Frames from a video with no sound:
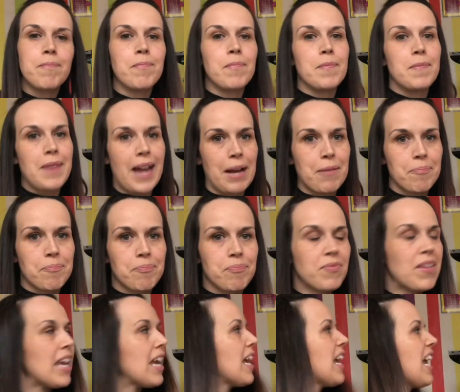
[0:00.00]
Now,
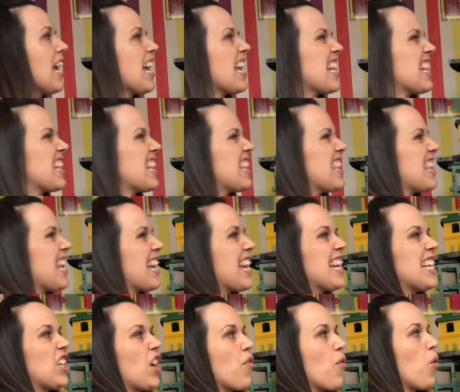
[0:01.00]
these
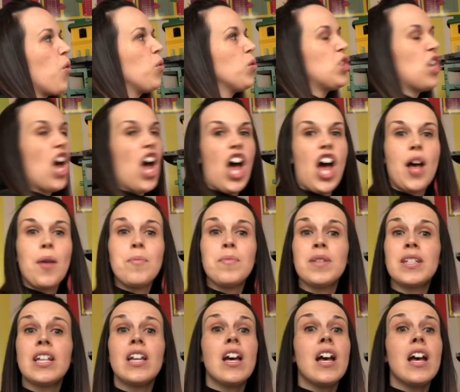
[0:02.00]
are all terms